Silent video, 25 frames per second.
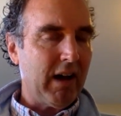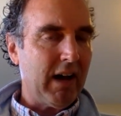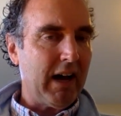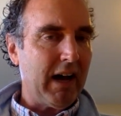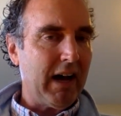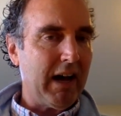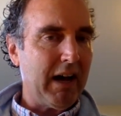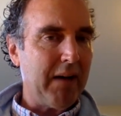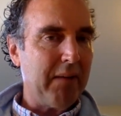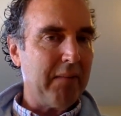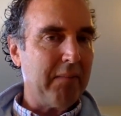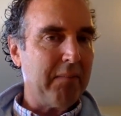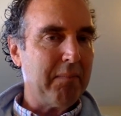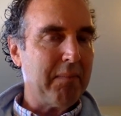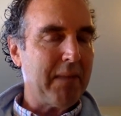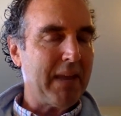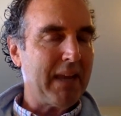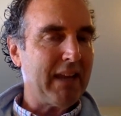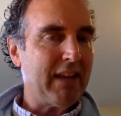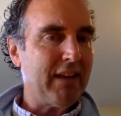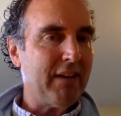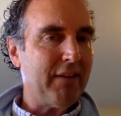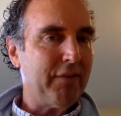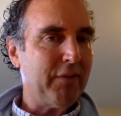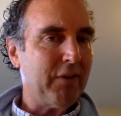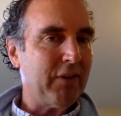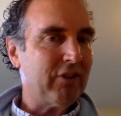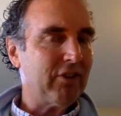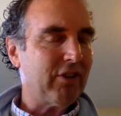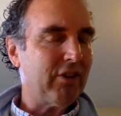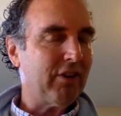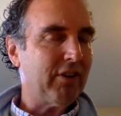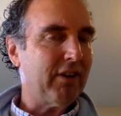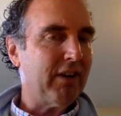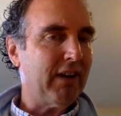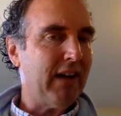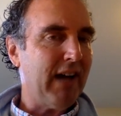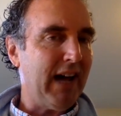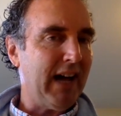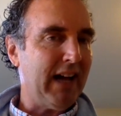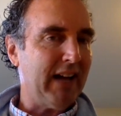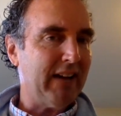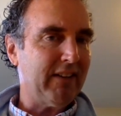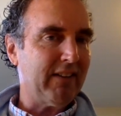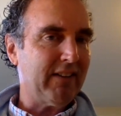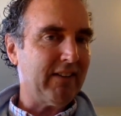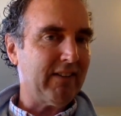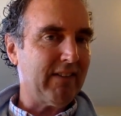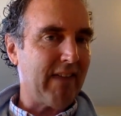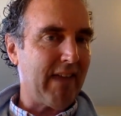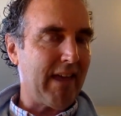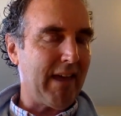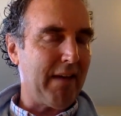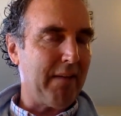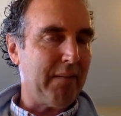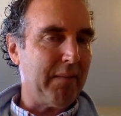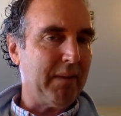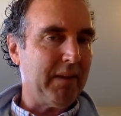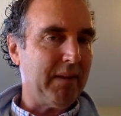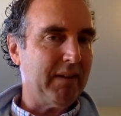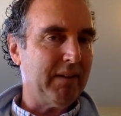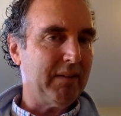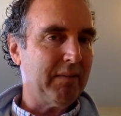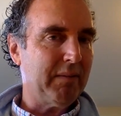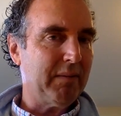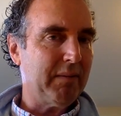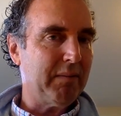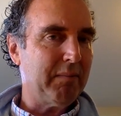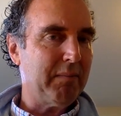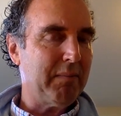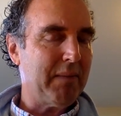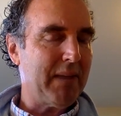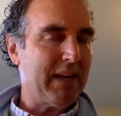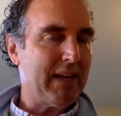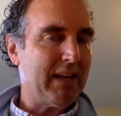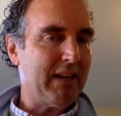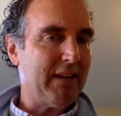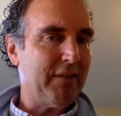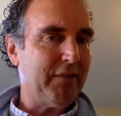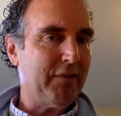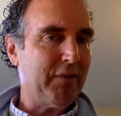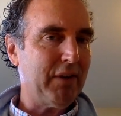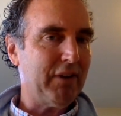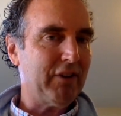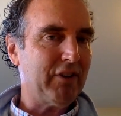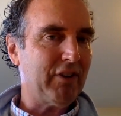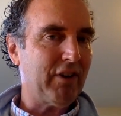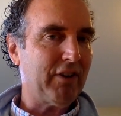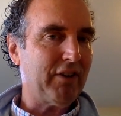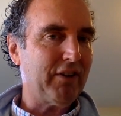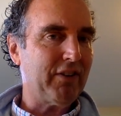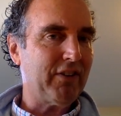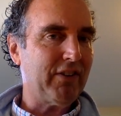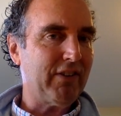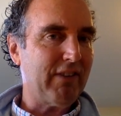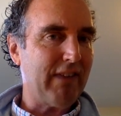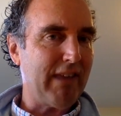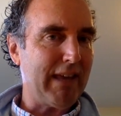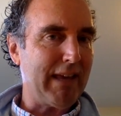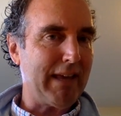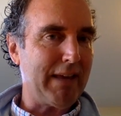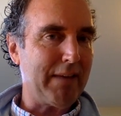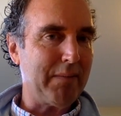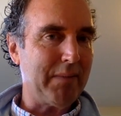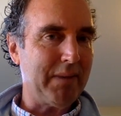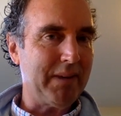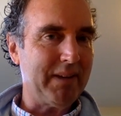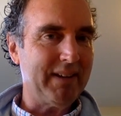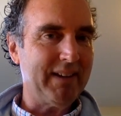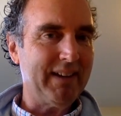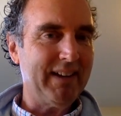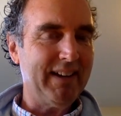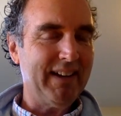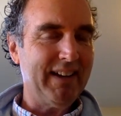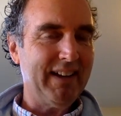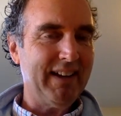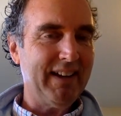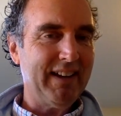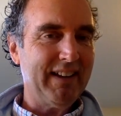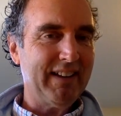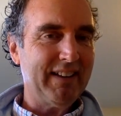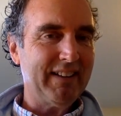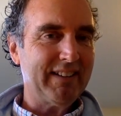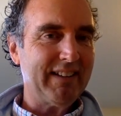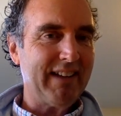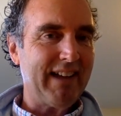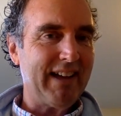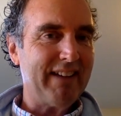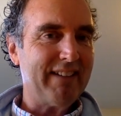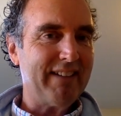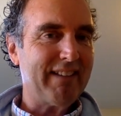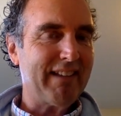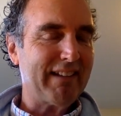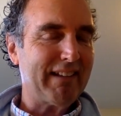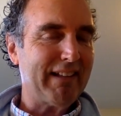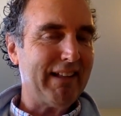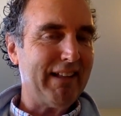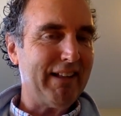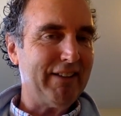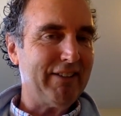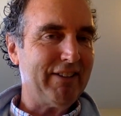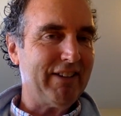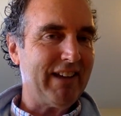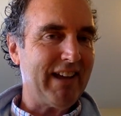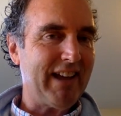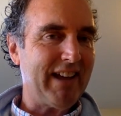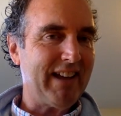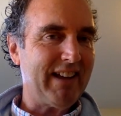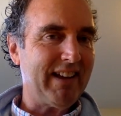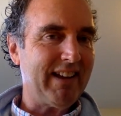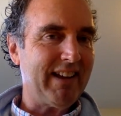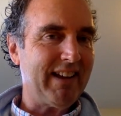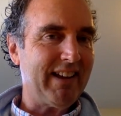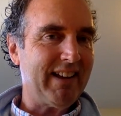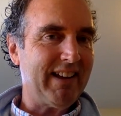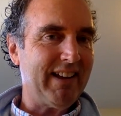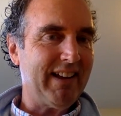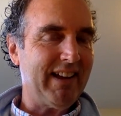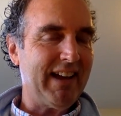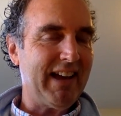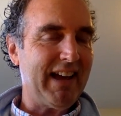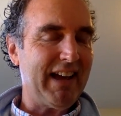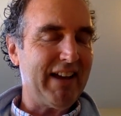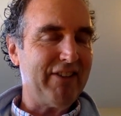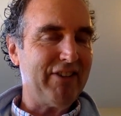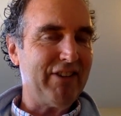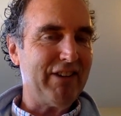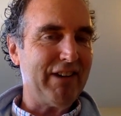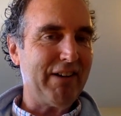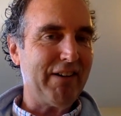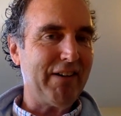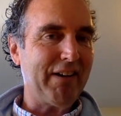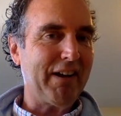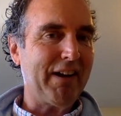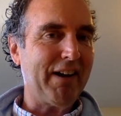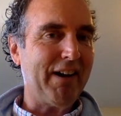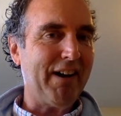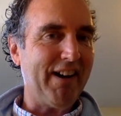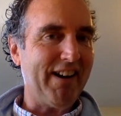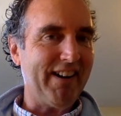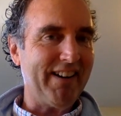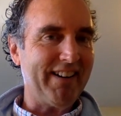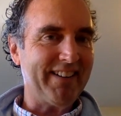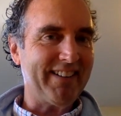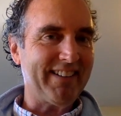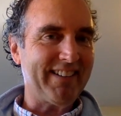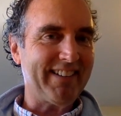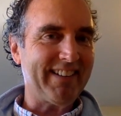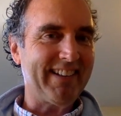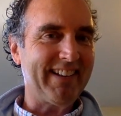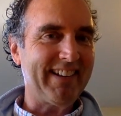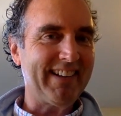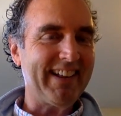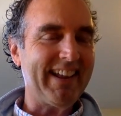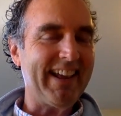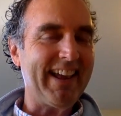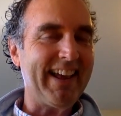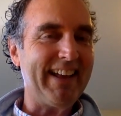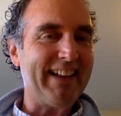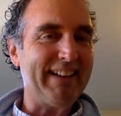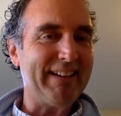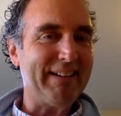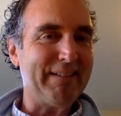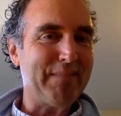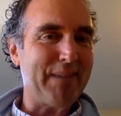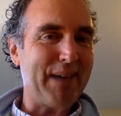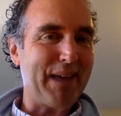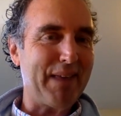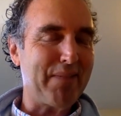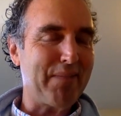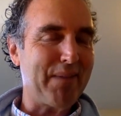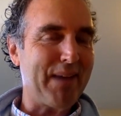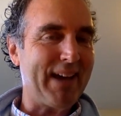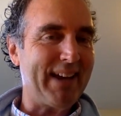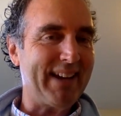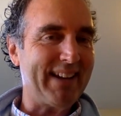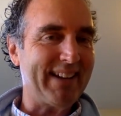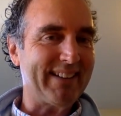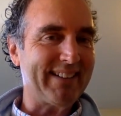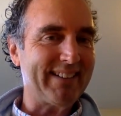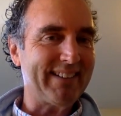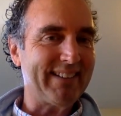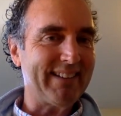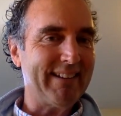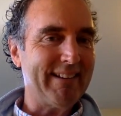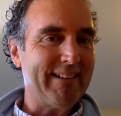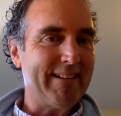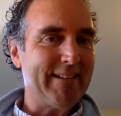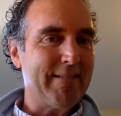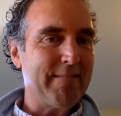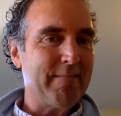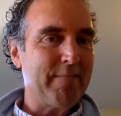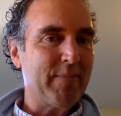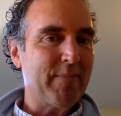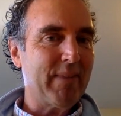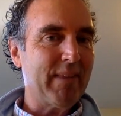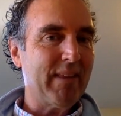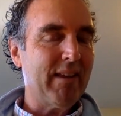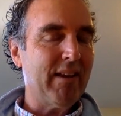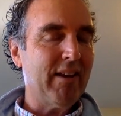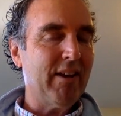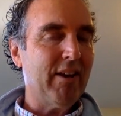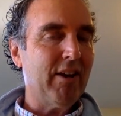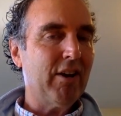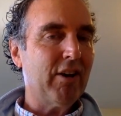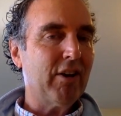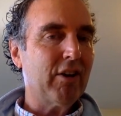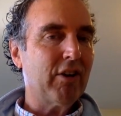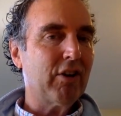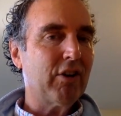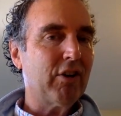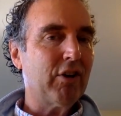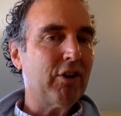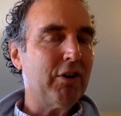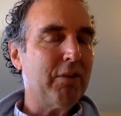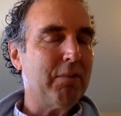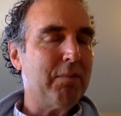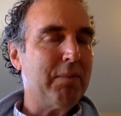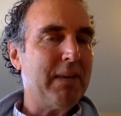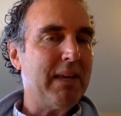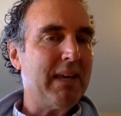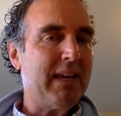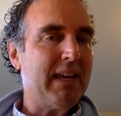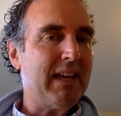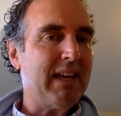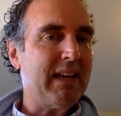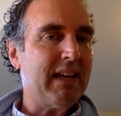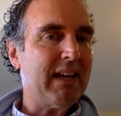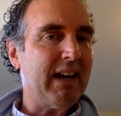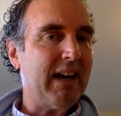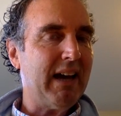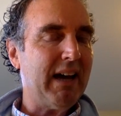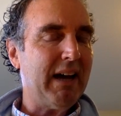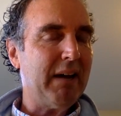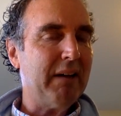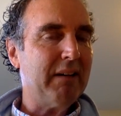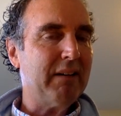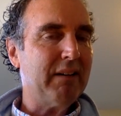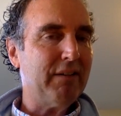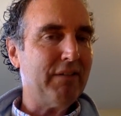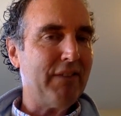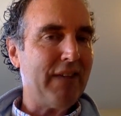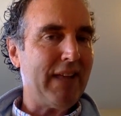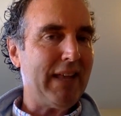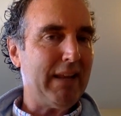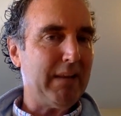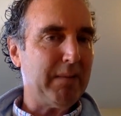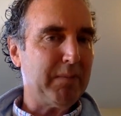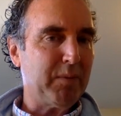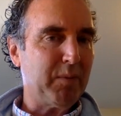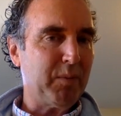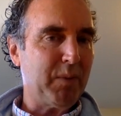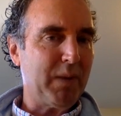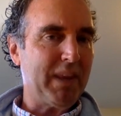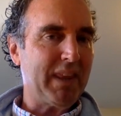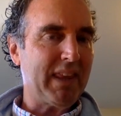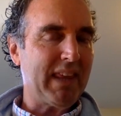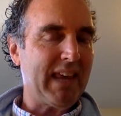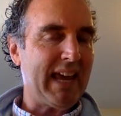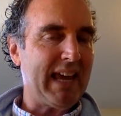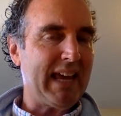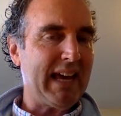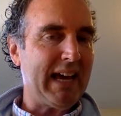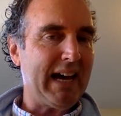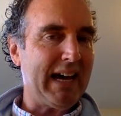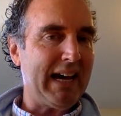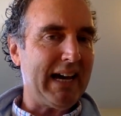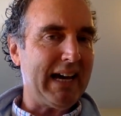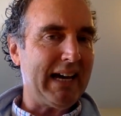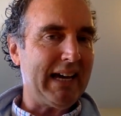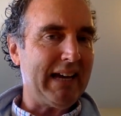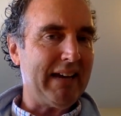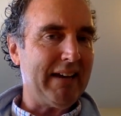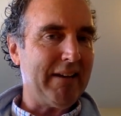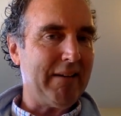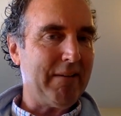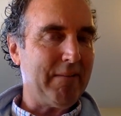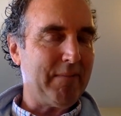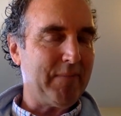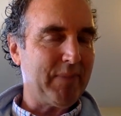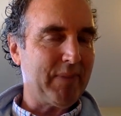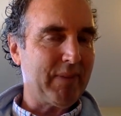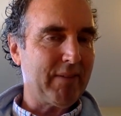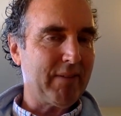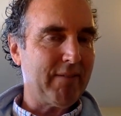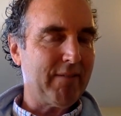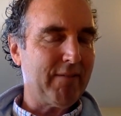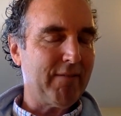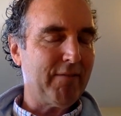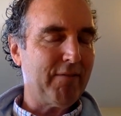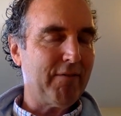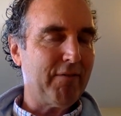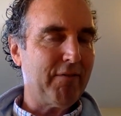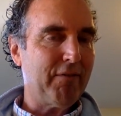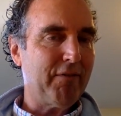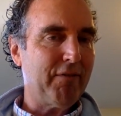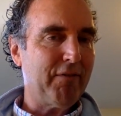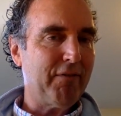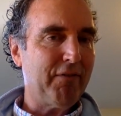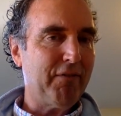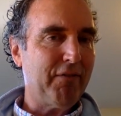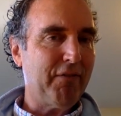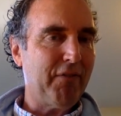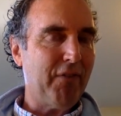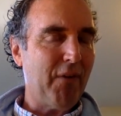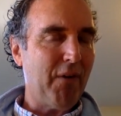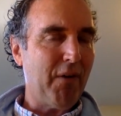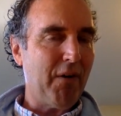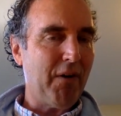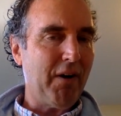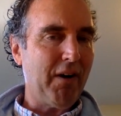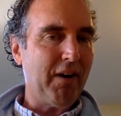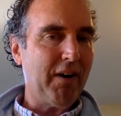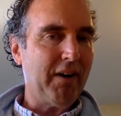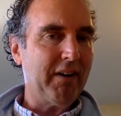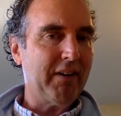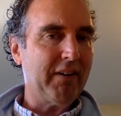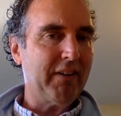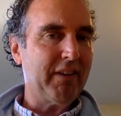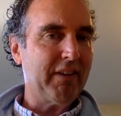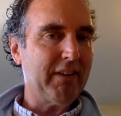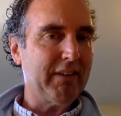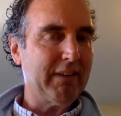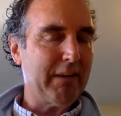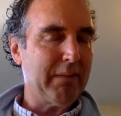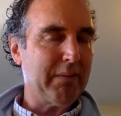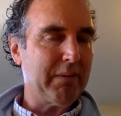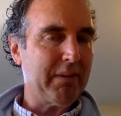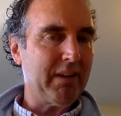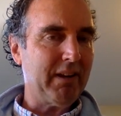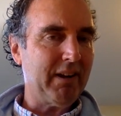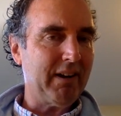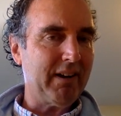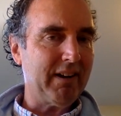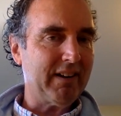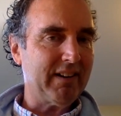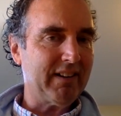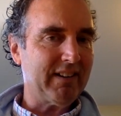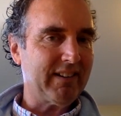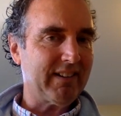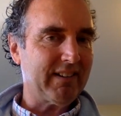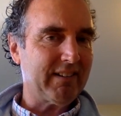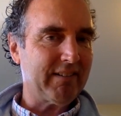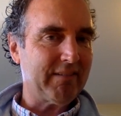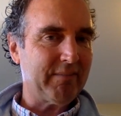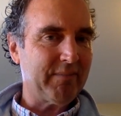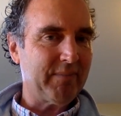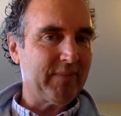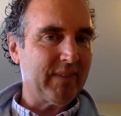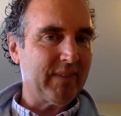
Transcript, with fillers: um, many of which are not STEM, many of which are STEAM, science, technology, engineering, arts, and mathematics, could be uh, developed with AI for the liberal arts.